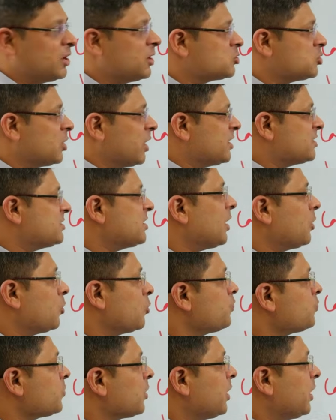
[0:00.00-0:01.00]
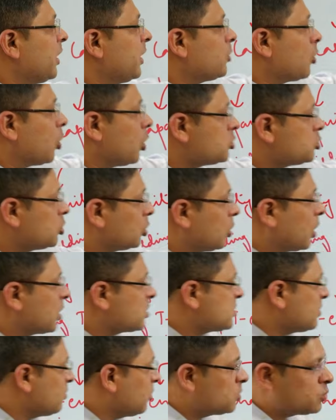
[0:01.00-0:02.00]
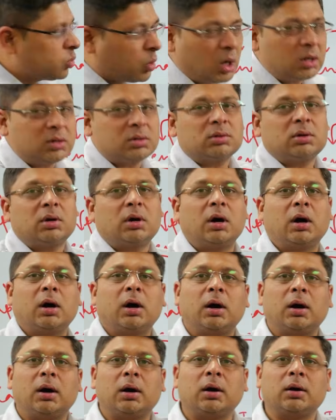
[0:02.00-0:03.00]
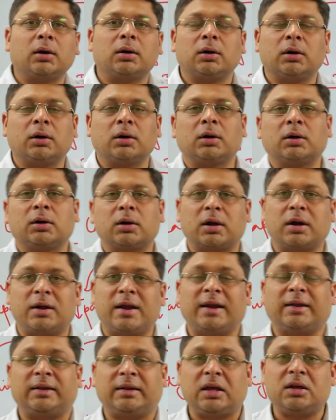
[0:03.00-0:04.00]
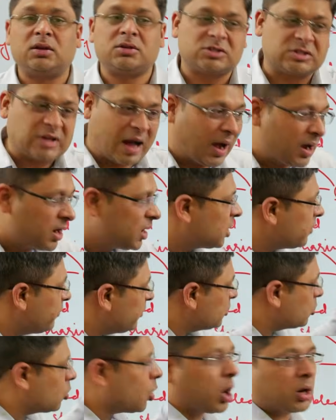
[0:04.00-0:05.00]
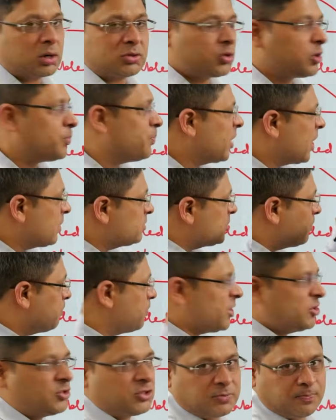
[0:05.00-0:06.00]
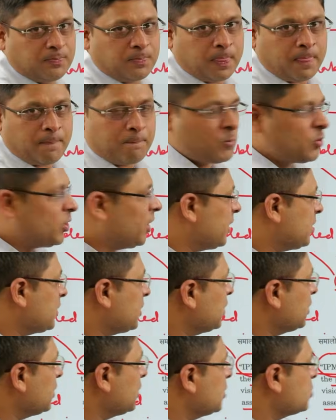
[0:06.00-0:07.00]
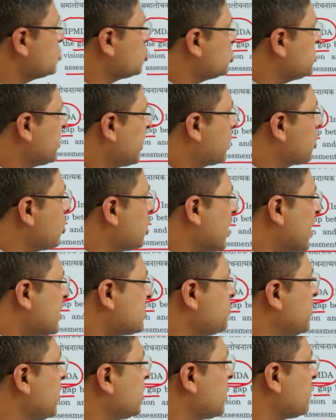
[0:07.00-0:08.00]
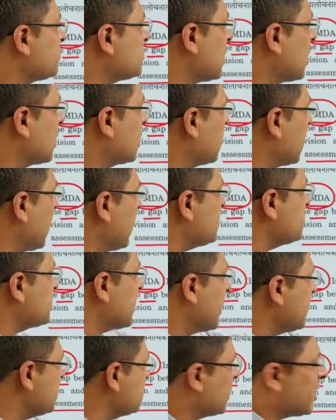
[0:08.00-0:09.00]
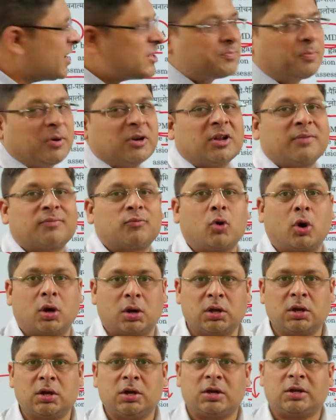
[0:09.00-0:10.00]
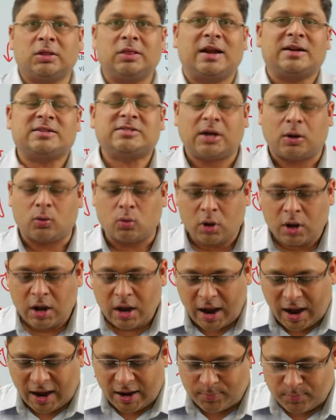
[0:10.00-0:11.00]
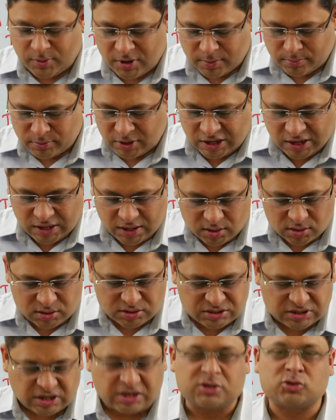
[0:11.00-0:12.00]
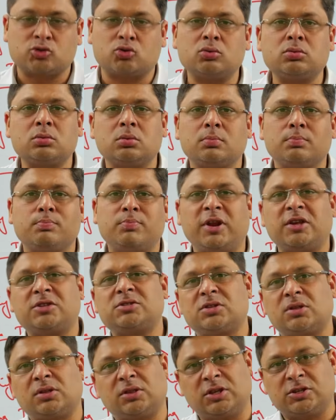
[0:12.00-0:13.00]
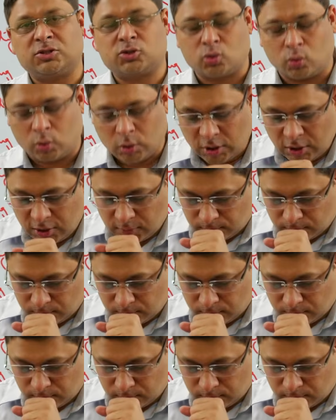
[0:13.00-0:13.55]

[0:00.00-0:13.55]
So that is how it also talks about what? Connecting Sagar with Quad. So it becomes a bridge, right? So security aspect of Sagar and strategic aspect of Quad. That's how IPMDA seeks to bridge these two.